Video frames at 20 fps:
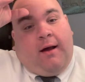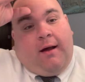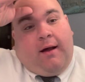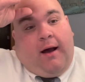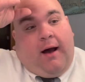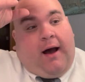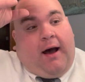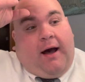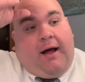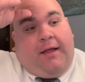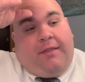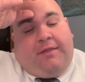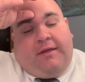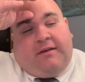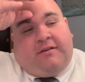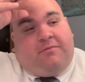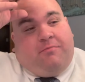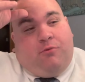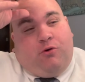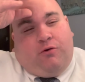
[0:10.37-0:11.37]

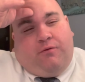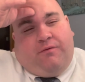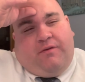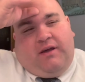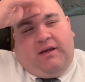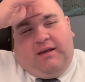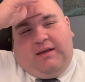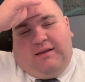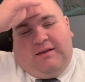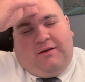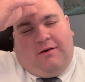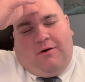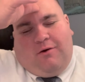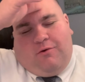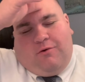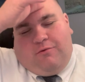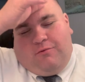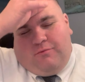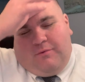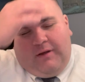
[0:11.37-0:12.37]
This movie, you
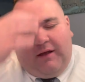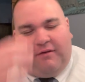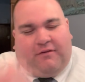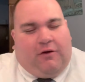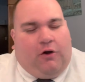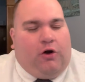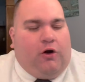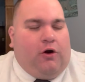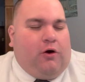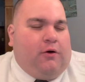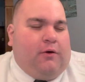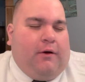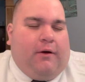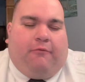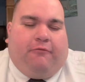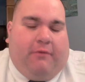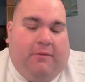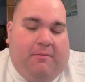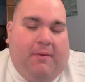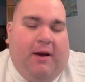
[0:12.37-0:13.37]
know,
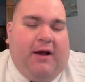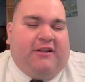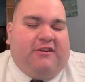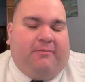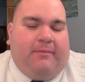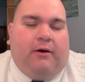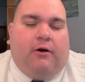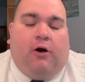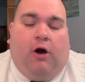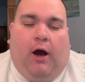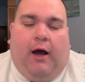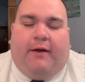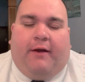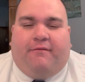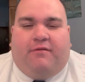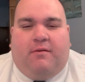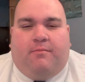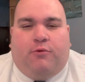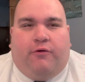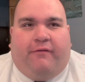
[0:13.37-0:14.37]
reminds me a lot
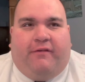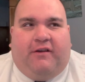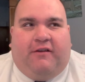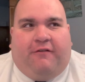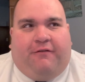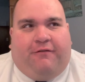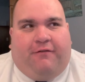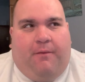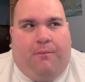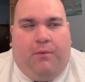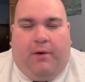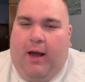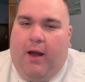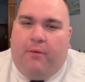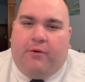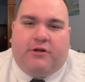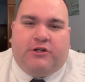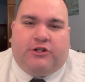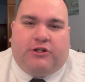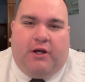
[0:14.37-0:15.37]
of the movies from when
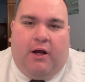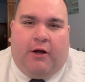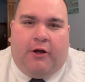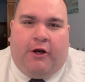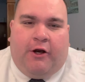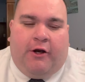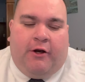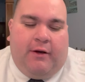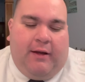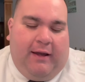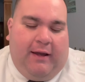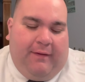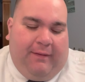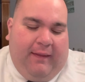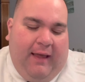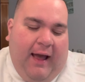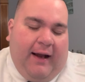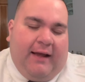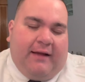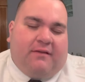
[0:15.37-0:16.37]
I was younger in
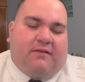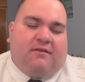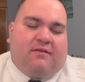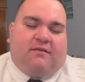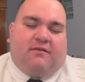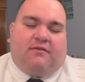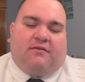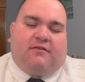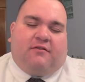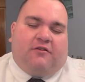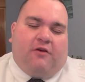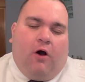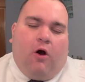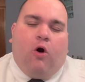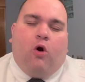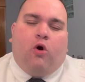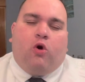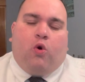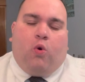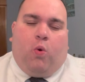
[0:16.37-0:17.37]
that it's
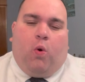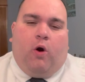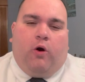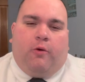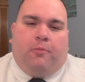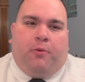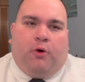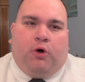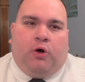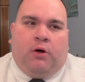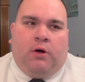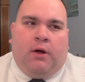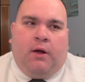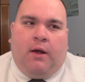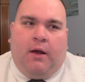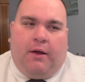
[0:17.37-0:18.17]
so quotable.